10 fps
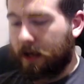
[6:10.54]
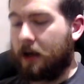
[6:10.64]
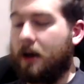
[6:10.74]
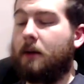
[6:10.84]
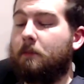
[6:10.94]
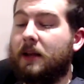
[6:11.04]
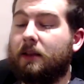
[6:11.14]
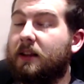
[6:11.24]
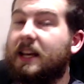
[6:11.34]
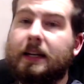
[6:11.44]

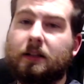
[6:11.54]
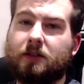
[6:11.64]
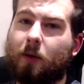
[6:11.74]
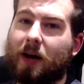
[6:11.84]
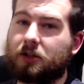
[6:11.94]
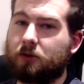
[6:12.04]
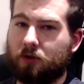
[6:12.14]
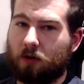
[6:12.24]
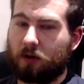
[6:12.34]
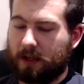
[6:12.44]
And then the heel and toe action
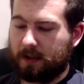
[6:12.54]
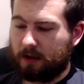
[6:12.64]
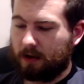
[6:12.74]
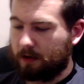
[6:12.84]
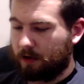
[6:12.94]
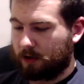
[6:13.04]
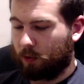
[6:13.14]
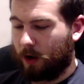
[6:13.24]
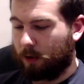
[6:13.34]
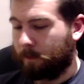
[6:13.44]
was a lot easier as
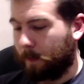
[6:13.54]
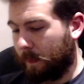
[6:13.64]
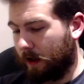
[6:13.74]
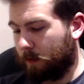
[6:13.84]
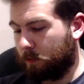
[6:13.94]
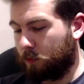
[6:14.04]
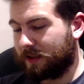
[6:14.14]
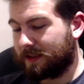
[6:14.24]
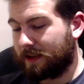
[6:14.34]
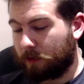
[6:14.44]
well. With
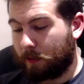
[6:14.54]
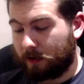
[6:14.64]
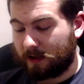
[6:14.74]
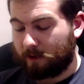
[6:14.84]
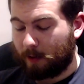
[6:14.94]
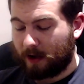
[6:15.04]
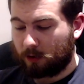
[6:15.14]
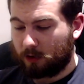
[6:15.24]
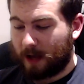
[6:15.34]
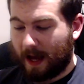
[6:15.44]
a stiffer pedal,
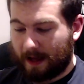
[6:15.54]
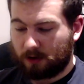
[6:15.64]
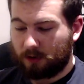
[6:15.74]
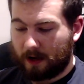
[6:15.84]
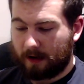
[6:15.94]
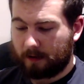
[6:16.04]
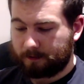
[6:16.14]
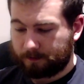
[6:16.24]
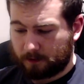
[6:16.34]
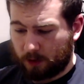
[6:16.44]
you can do that.
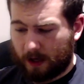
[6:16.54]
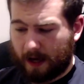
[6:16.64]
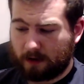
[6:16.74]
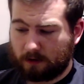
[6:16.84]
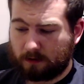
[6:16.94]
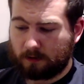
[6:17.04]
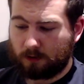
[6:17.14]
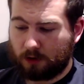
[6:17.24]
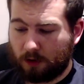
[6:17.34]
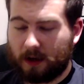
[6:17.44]
You can
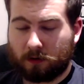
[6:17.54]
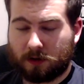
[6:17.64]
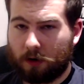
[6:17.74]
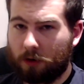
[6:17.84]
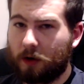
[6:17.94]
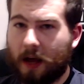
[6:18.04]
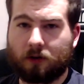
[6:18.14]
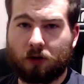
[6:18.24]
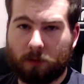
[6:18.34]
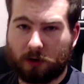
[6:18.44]
do the heel toe, you can
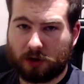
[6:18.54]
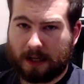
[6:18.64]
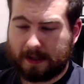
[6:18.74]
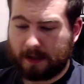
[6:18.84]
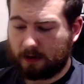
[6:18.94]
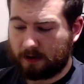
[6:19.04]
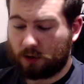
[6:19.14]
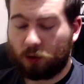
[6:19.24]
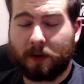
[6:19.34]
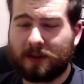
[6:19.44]
do the modulating, because it's
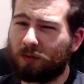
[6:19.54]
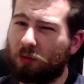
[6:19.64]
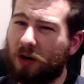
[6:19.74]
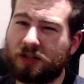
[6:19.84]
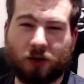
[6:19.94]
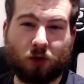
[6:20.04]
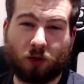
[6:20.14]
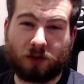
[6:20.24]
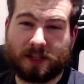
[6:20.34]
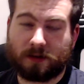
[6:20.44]
all based on pressure, not
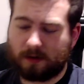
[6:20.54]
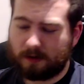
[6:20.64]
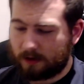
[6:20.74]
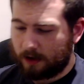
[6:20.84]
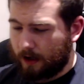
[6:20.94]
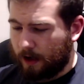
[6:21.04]
on distance.